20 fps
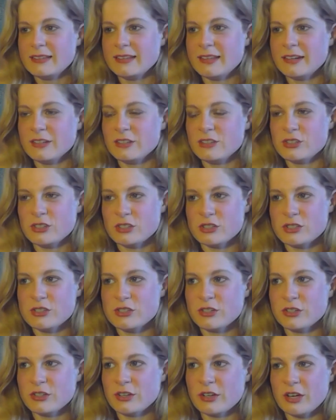that it's
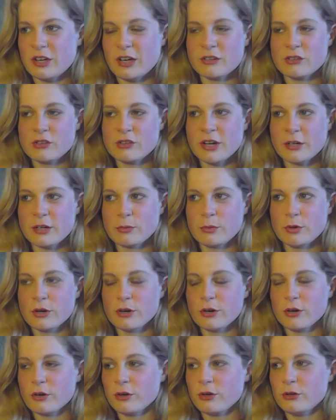just a contract
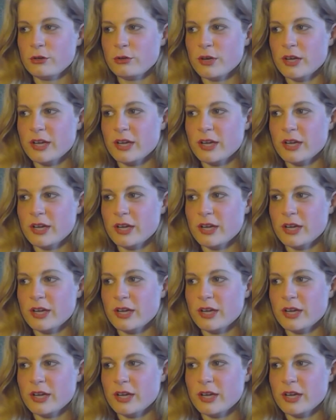worker who